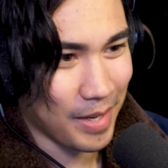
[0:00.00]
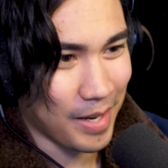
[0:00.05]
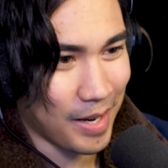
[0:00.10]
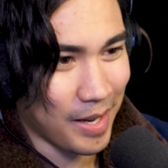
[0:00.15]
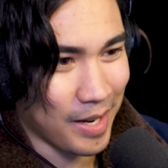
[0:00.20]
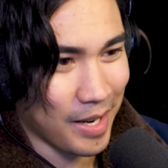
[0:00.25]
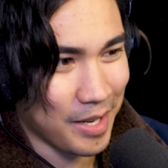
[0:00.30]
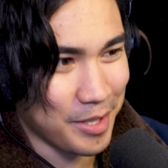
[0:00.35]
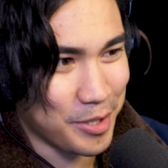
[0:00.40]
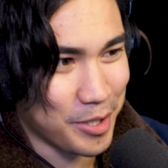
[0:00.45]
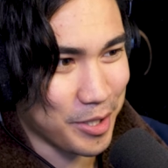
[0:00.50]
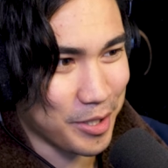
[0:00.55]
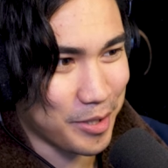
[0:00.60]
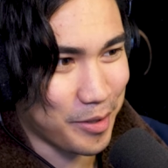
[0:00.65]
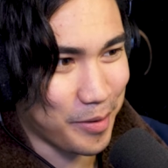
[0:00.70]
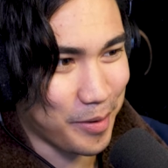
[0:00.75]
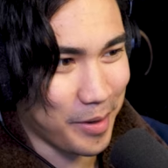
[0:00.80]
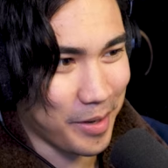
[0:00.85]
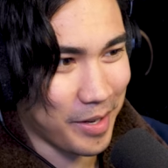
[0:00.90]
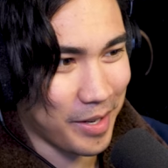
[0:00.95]
And I
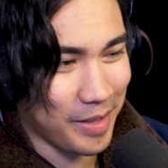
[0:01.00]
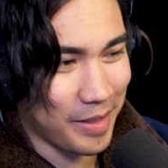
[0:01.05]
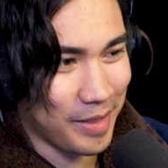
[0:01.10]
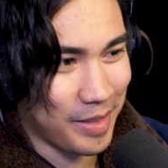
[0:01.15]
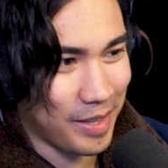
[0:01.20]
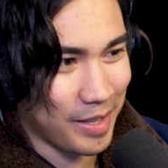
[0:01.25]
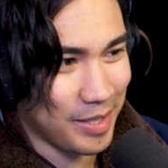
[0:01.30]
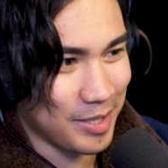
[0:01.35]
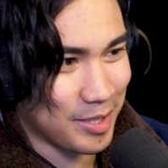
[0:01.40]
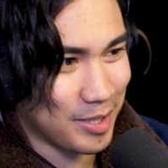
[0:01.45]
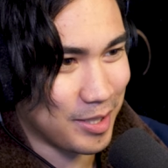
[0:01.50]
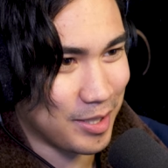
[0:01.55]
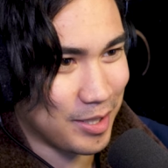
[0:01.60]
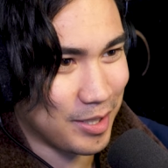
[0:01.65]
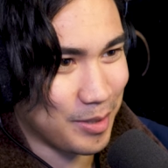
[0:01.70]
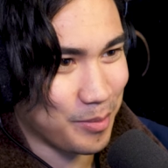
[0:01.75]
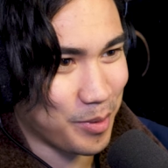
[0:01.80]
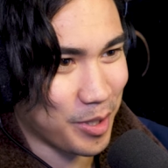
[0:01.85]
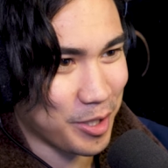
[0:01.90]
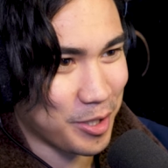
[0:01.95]
just thought that
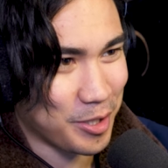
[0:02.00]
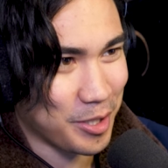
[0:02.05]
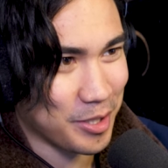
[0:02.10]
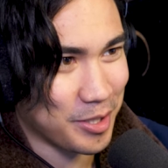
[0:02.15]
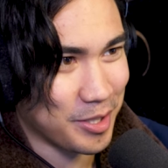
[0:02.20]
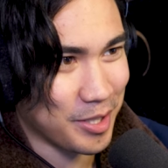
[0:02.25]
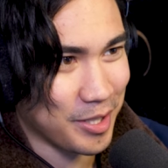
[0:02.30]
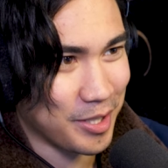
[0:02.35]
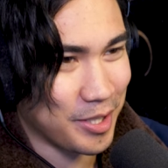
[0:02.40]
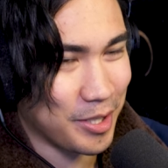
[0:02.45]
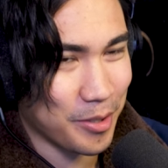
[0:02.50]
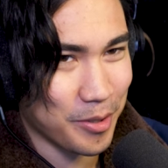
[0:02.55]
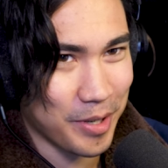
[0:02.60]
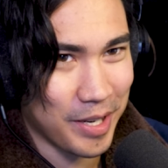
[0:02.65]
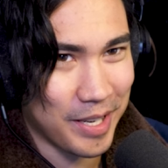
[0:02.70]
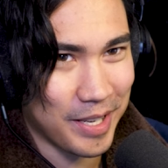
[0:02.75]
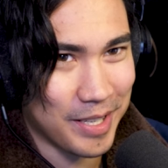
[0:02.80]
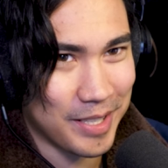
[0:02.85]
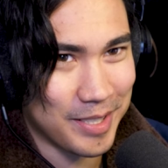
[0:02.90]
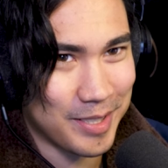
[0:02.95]
this was just the
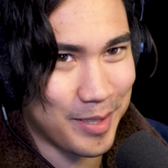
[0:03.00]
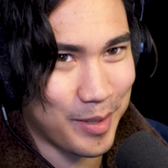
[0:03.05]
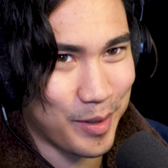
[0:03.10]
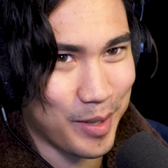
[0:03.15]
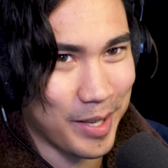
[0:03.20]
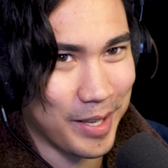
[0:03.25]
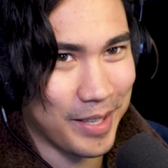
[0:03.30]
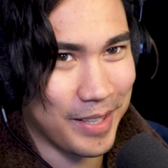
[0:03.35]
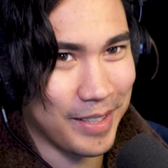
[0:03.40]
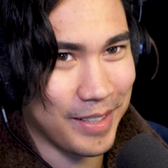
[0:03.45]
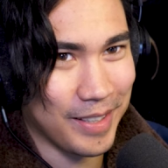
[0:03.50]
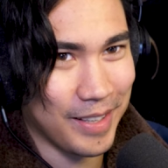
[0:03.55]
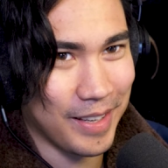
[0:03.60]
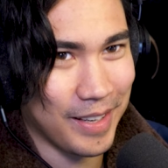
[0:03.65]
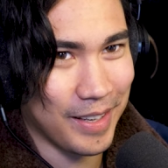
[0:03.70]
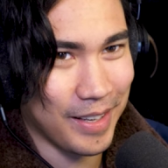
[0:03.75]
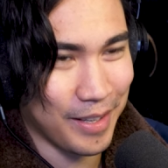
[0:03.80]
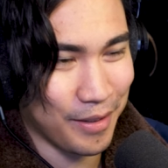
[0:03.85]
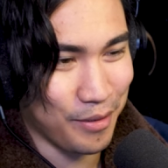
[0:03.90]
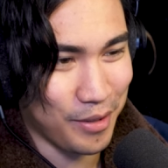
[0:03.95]
greatest thing
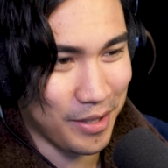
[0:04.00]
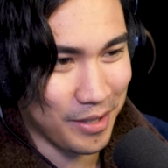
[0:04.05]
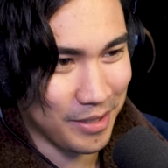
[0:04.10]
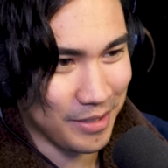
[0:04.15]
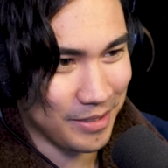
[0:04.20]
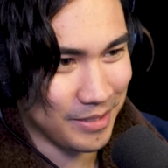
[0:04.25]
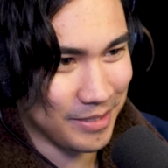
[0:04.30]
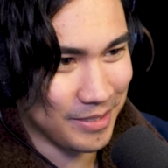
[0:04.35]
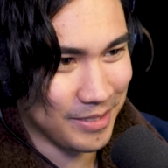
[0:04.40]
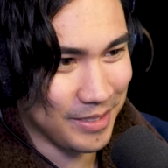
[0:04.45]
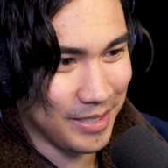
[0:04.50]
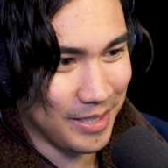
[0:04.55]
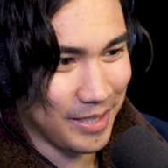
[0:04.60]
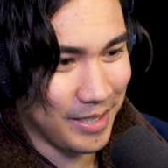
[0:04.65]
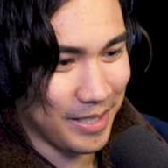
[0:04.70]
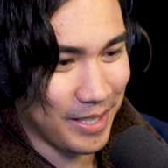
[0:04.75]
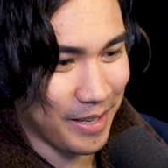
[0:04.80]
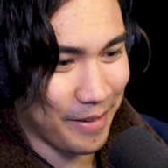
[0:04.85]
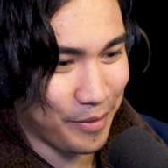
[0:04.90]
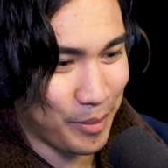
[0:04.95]
ever
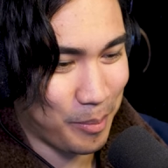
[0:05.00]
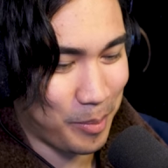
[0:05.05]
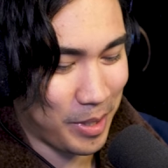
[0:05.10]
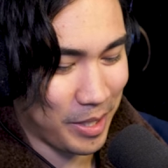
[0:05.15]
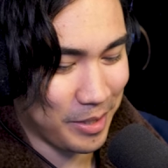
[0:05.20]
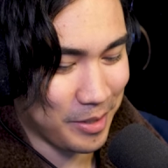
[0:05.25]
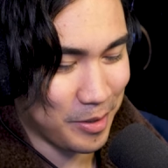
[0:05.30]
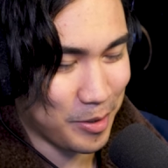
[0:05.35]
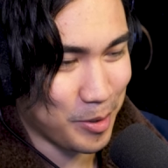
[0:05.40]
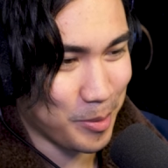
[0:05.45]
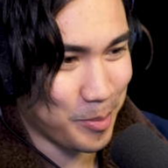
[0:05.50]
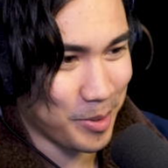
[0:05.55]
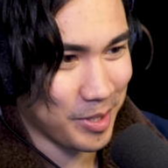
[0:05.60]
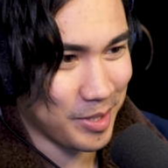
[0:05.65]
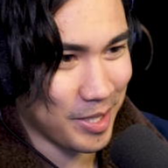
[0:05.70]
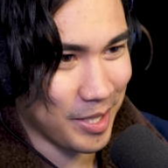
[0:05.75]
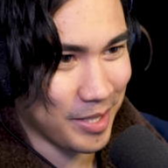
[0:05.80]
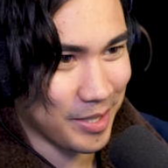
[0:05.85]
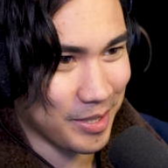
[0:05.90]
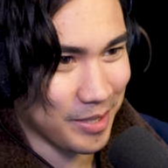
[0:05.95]
after playing the Super
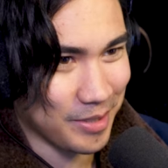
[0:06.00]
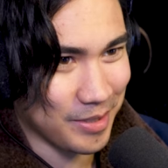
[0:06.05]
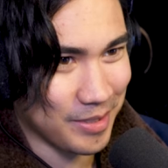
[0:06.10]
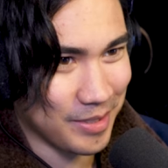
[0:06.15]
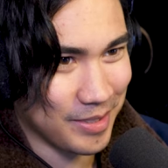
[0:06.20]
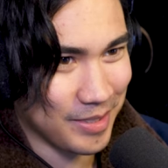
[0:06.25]
Nintendo.